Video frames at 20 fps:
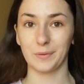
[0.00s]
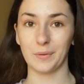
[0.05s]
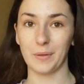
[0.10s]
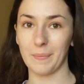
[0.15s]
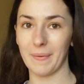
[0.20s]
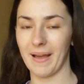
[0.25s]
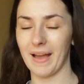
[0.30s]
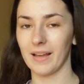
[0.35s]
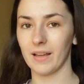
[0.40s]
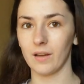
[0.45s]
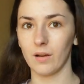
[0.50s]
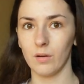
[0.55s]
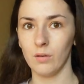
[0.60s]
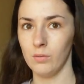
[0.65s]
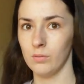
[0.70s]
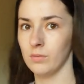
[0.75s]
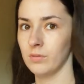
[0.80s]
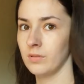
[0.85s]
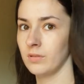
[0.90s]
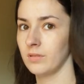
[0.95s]
We're back.
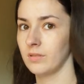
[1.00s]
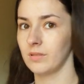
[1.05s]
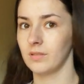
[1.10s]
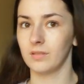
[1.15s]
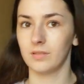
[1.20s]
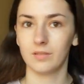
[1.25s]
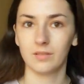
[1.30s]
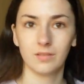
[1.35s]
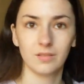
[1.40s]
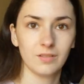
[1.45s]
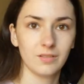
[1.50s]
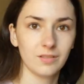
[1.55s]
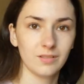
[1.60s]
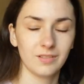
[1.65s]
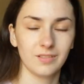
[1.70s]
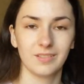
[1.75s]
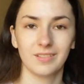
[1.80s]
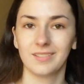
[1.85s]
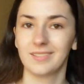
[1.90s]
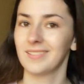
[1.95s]
Oh,
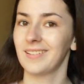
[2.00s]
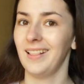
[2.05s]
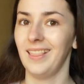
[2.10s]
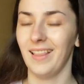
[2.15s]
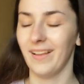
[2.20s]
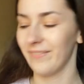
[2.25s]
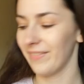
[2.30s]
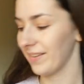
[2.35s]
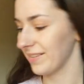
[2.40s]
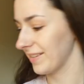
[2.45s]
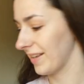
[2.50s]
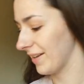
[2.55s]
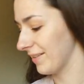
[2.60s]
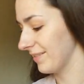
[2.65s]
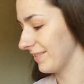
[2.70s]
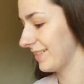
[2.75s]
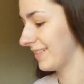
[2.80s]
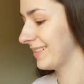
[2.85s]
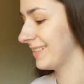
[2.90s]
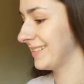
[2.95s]
love that
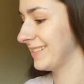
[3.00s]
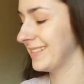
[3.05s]
sound.